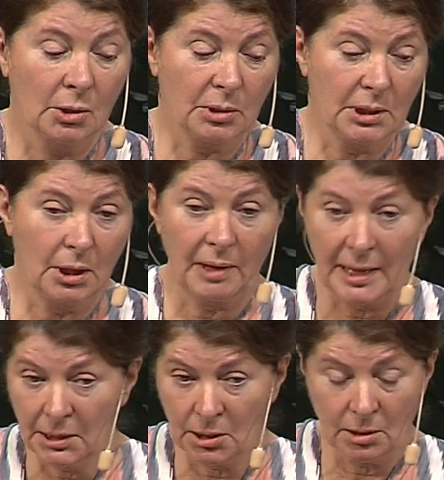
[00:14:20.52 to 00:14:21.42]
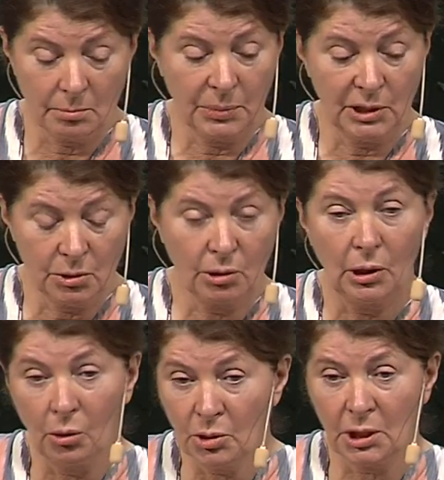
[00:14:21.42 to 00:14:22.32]
2008, but it took a
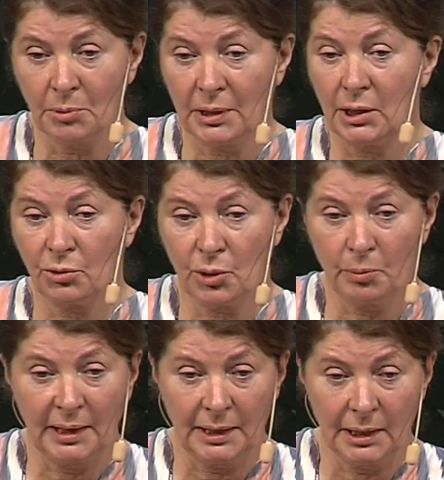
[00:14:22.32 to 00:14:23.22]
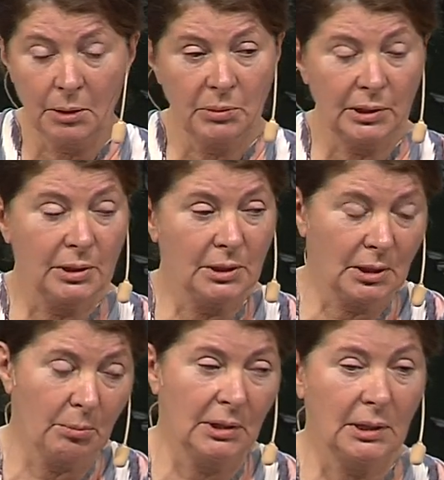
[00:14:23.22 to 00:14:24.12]
long time to get through planning because
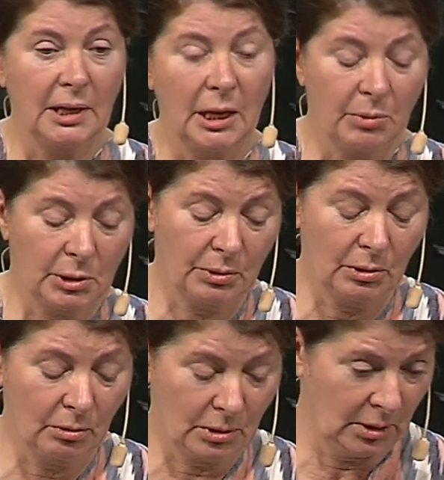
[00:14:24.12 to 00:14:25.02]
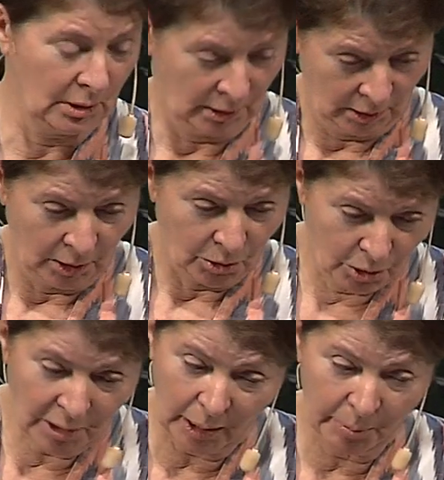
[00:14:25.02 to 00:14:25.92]
some of the neighbours were not
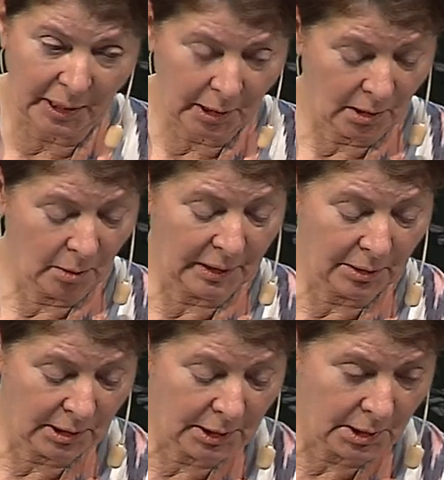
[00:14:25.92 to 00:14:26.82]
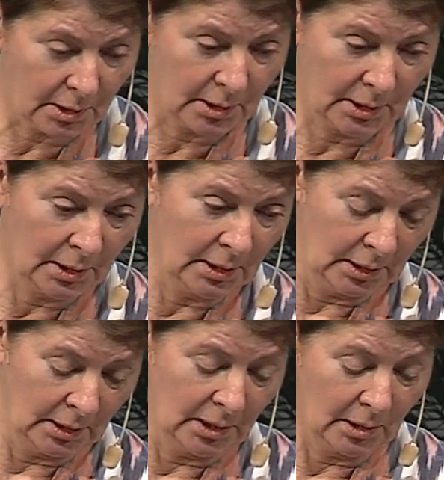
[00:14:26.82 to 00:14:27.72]
too happy about it.
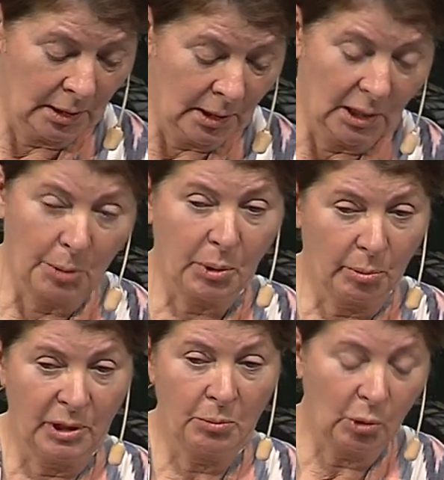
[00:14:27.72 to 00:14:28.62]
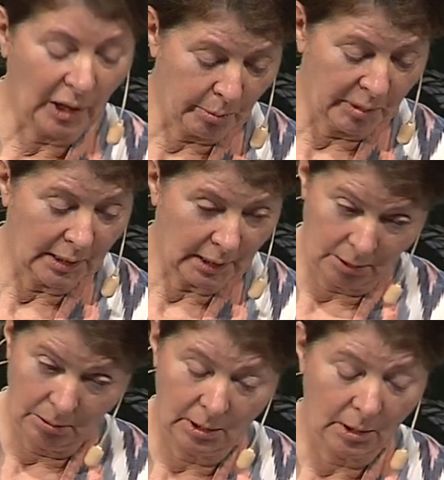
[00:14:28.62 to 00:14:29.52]
They're probably more happy
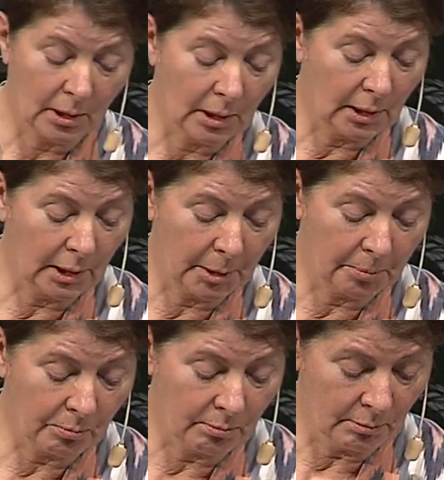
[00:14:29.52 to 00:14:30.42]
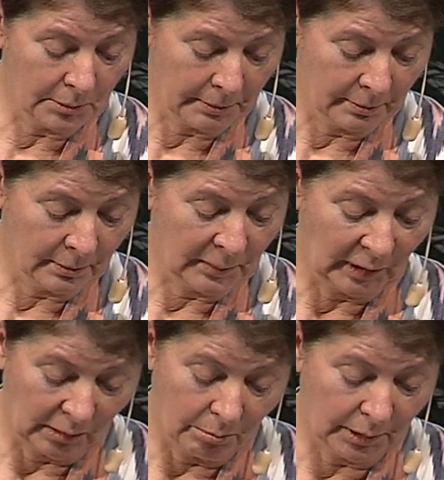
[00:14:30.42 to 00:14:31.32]
now. Um,
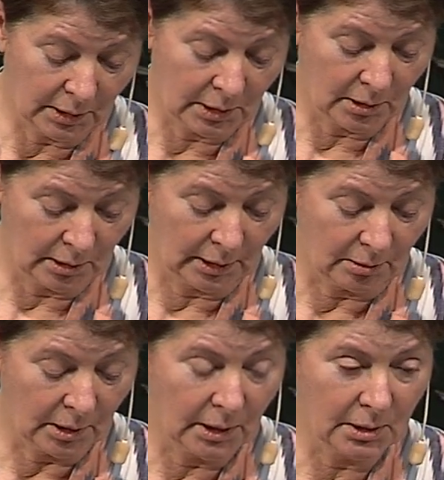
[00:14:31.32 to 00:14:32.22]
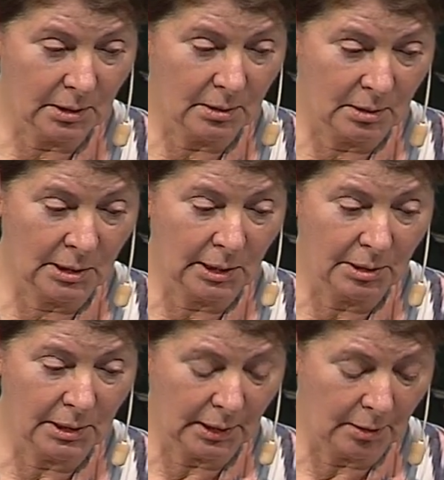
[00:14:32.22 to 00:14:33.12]
but yeah, it
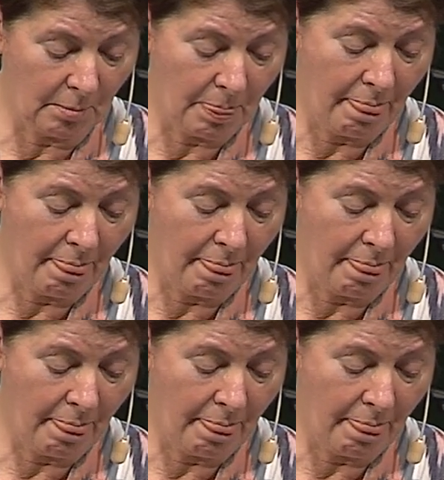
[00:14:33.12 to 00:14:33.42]
slowed it down.